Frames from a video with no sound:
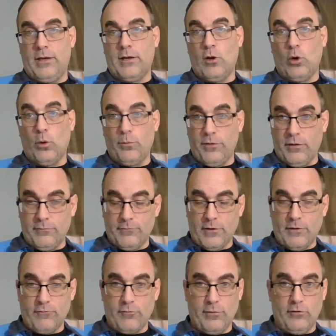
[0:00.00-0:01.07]
I hope the
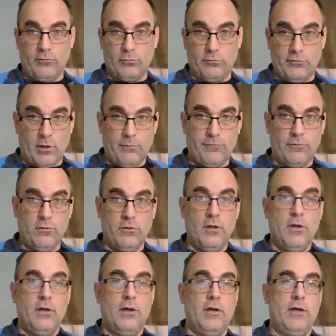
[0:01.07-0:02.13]
information was helpful
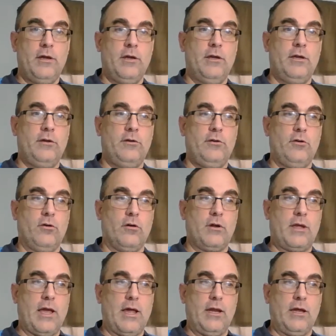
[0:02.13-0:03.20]
and you're
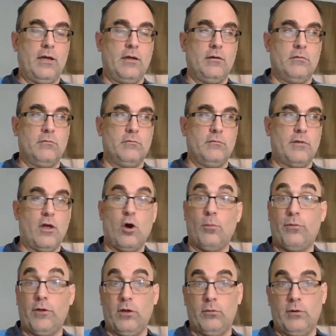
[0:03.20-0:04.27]
getting the help
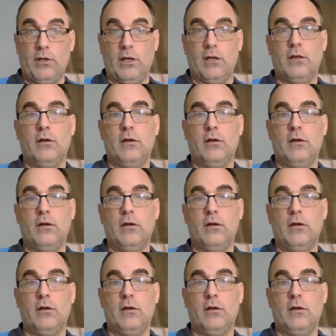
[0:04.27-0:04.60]
that you need.